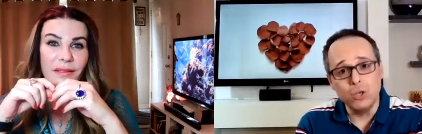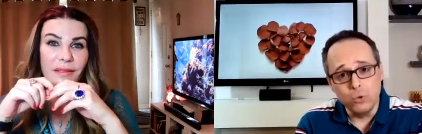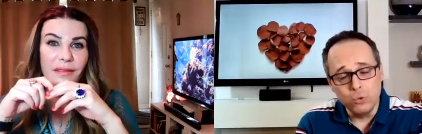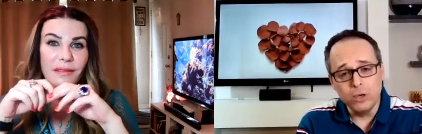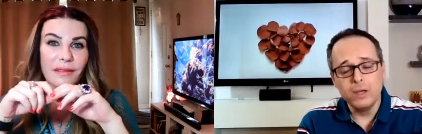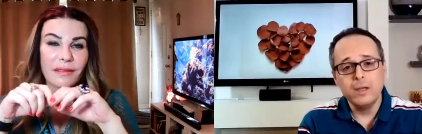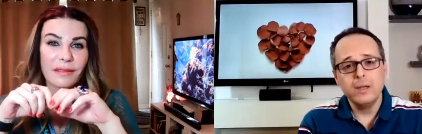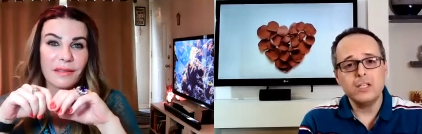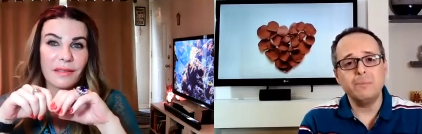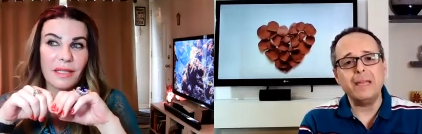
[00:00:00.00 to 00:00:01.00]
Speaker 1: you
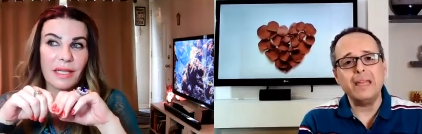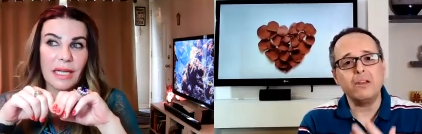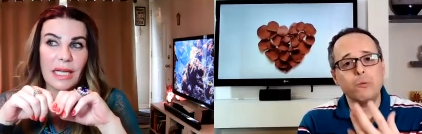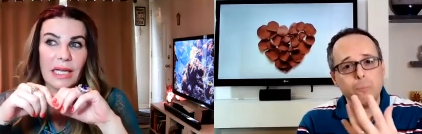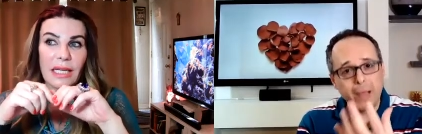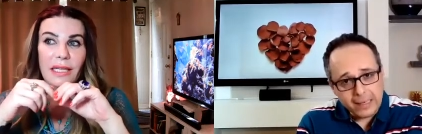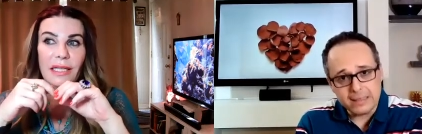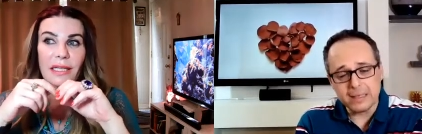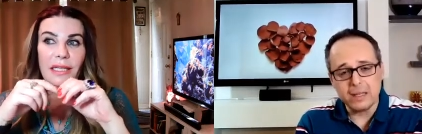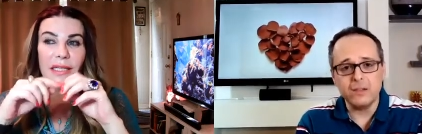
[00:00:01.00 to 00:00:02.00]
to be their
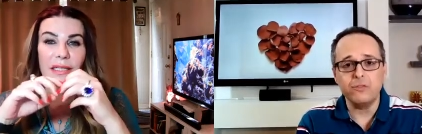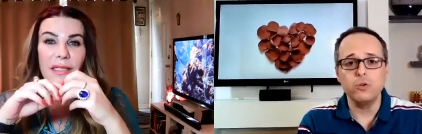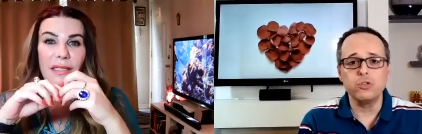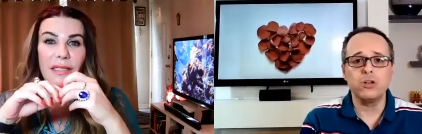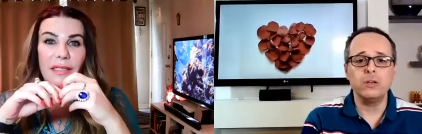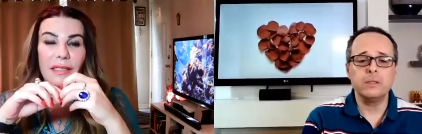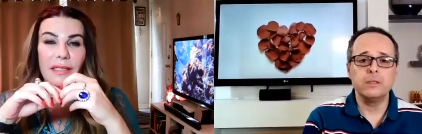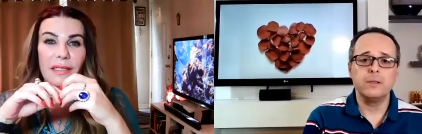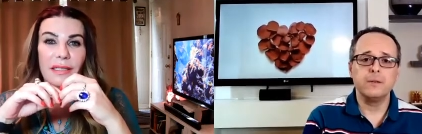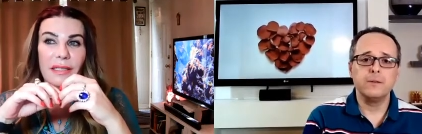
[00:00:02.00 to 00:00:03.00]
pet in the
Speaker 2: future?
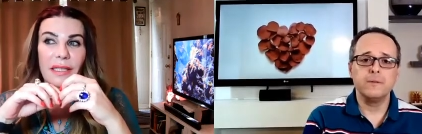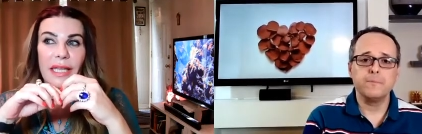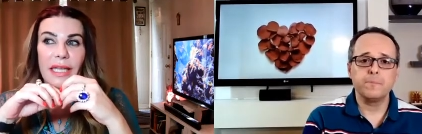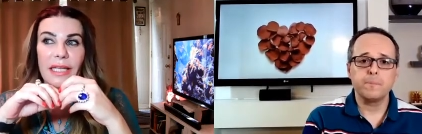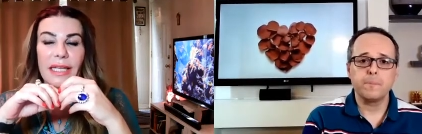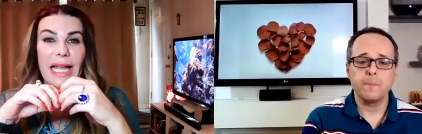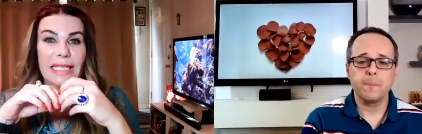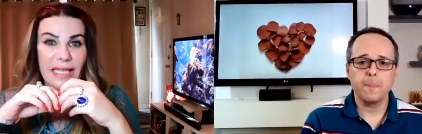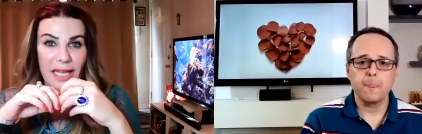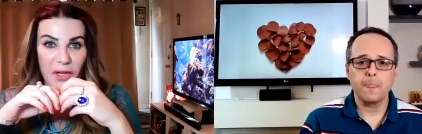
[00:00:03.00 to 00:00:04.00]
They
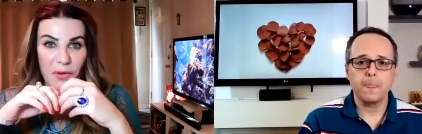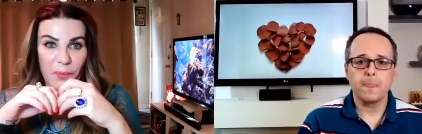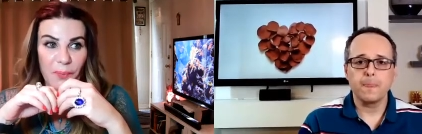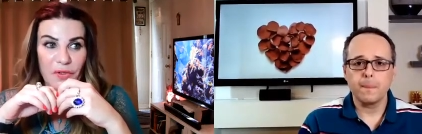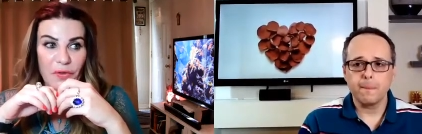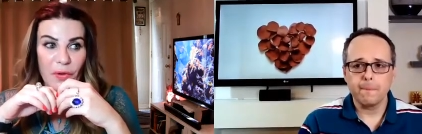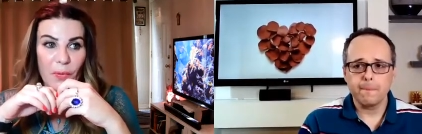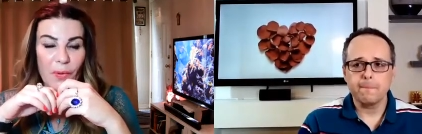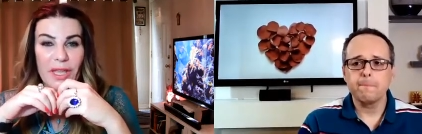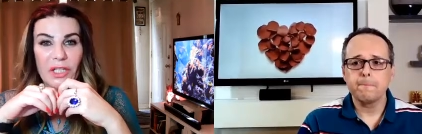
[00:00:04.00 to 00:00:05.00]
gaslight you. So
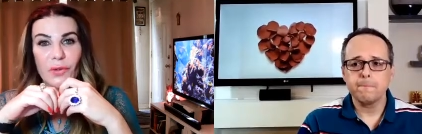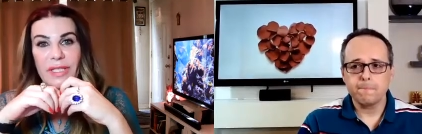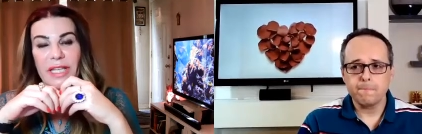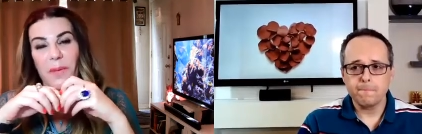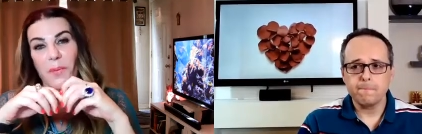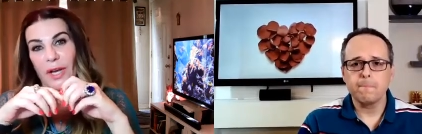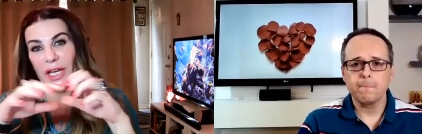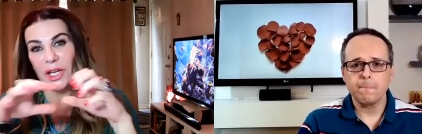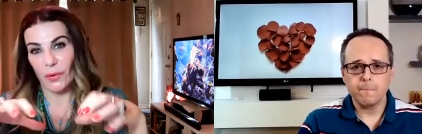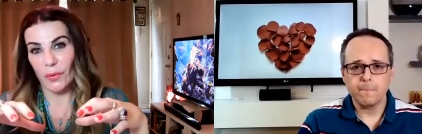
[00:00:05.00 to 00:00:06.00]
what they do is they
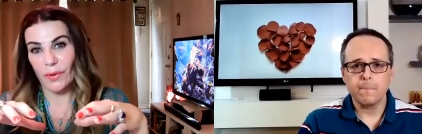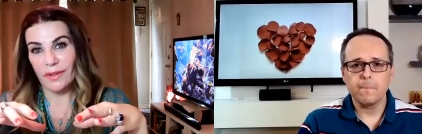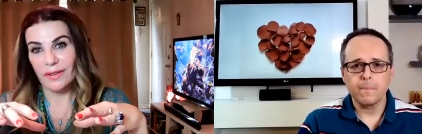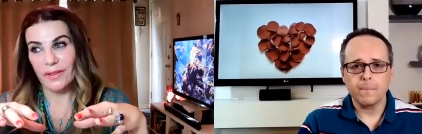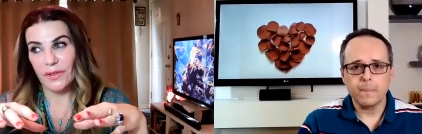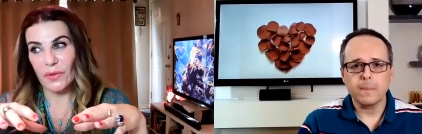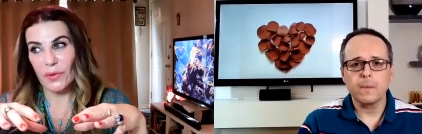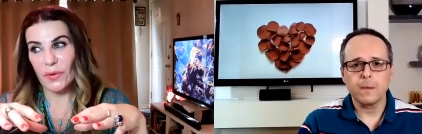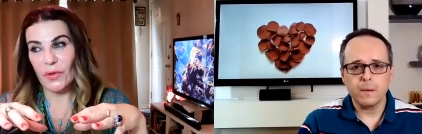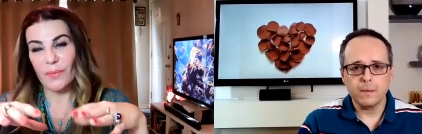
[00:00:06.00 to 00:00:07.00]
break you.
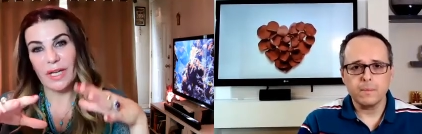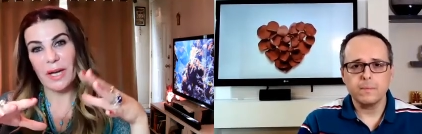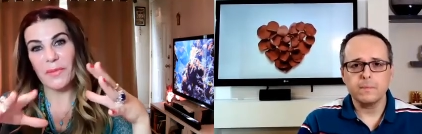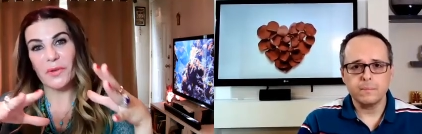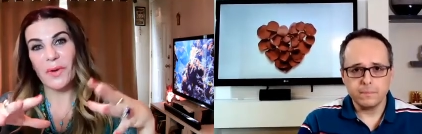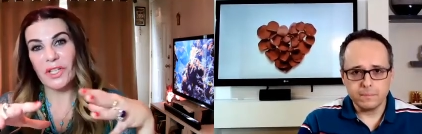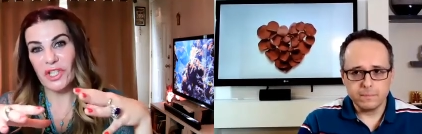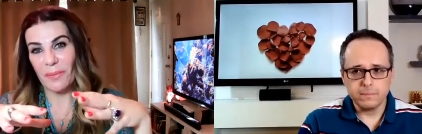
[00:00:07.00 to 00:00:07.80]
So you become their punching